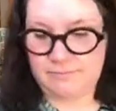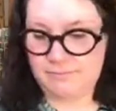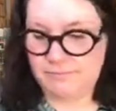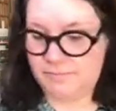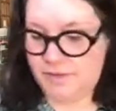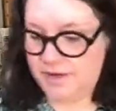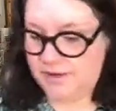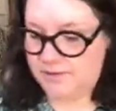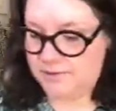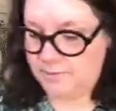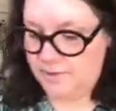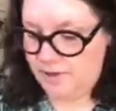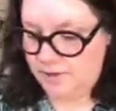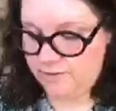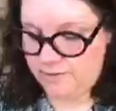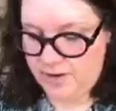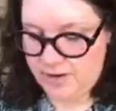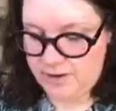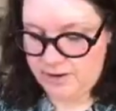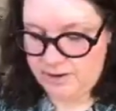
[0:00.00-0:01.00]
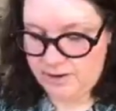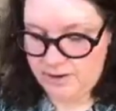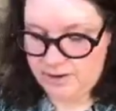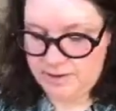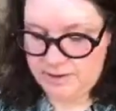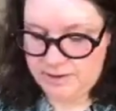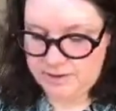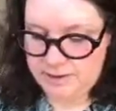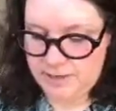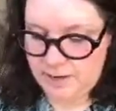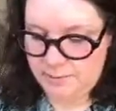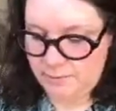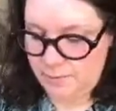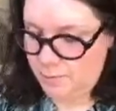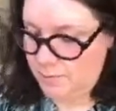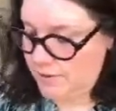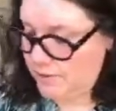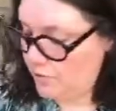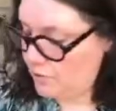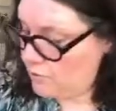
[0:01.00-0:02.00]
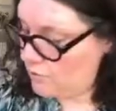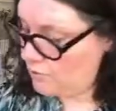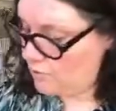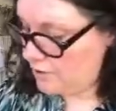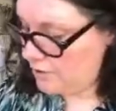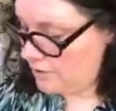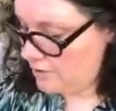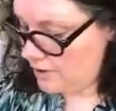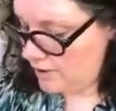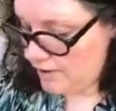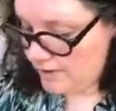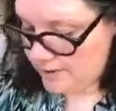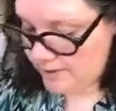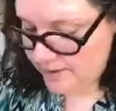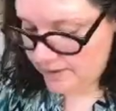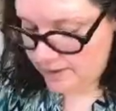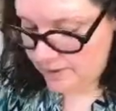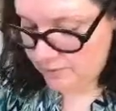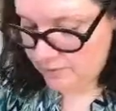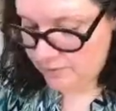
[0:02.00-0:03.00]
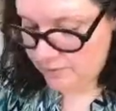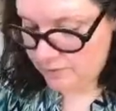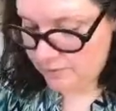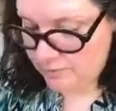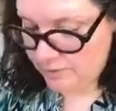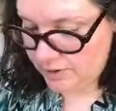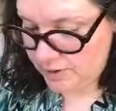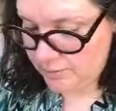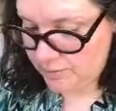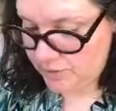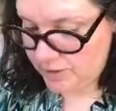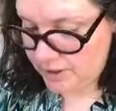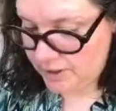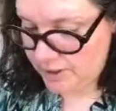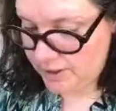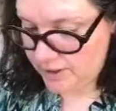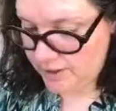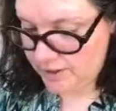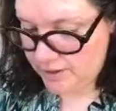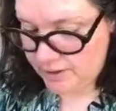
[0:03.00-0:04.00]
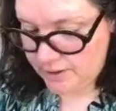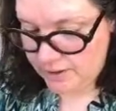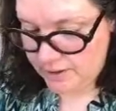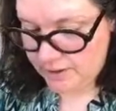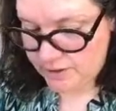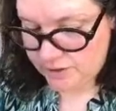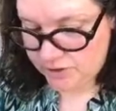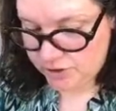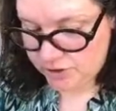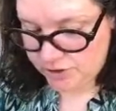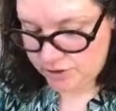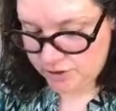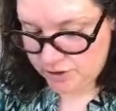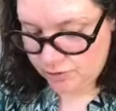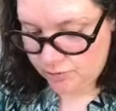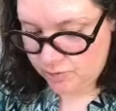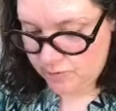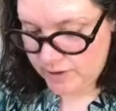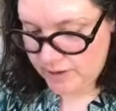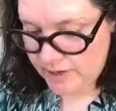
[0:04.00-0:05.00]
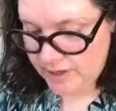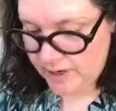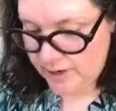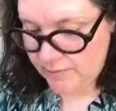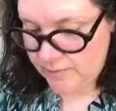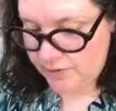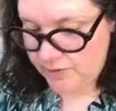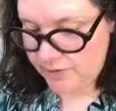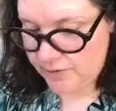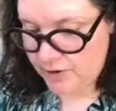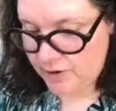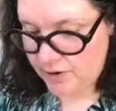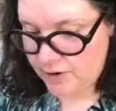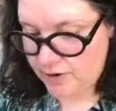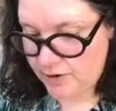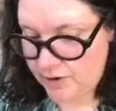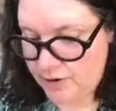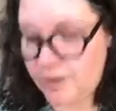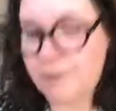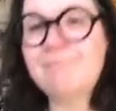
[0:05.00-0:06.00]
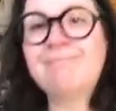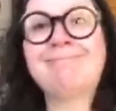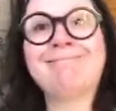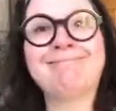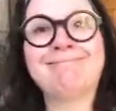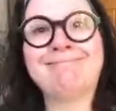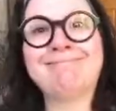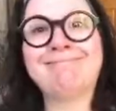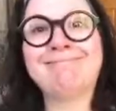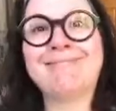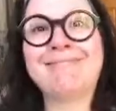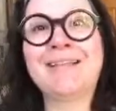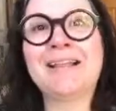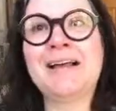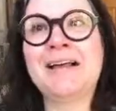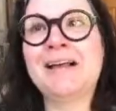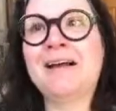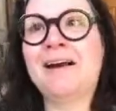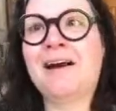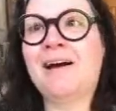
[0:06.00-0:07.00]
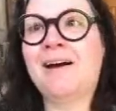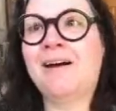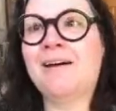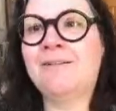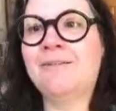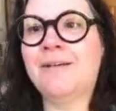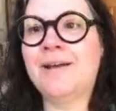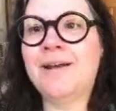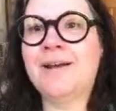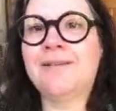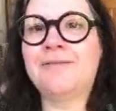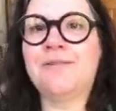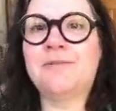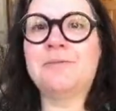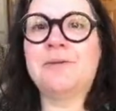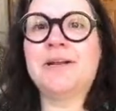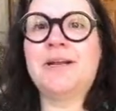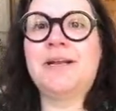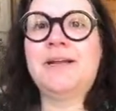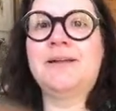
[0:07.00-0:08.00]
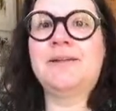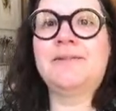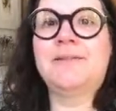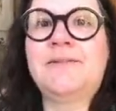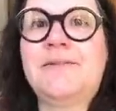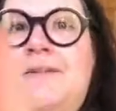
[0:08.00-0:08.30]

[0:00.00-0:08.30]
Might as well, right? Stamp them in the corner. I think that would look really pretty, just to coordinate with the card. All right, everybody.